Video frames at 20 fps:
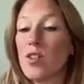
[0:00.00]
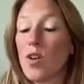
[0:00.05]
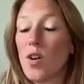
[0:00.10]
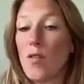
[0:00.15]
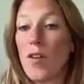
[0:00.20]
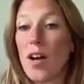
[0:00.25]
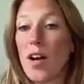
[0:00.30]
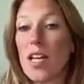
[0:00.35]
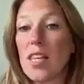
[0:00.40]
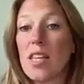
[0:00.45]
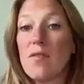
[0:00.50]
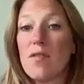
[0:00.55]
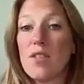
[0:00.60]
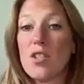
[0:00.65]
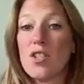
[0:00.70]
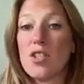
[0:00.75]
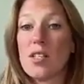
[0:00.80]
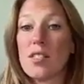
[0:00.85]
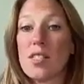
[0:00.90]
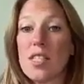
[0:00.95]
So if I
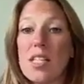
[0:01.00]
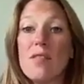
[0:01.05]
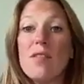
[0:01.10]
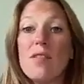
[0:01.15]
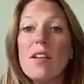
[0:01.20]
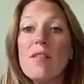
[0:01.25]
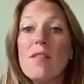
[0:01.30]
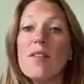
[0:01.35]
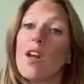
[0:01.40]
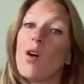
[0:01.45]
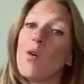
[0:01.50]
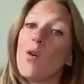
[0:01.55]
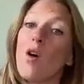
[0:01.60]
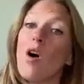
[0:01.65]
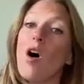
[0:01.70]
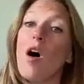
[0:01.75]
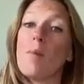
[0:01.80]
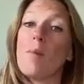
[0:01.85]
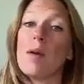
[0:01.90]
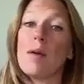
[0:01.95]
even if they don't
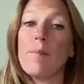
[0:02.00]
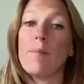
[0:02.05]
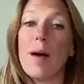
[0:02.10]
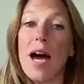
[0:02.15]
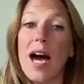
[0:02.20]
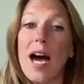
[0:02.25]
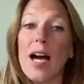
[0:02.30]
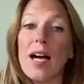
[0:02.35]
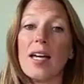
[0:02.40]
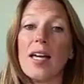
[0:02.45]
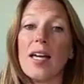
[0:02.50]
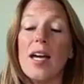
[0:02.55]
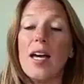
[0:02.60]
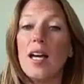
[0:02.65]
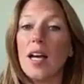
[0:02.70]
call me back,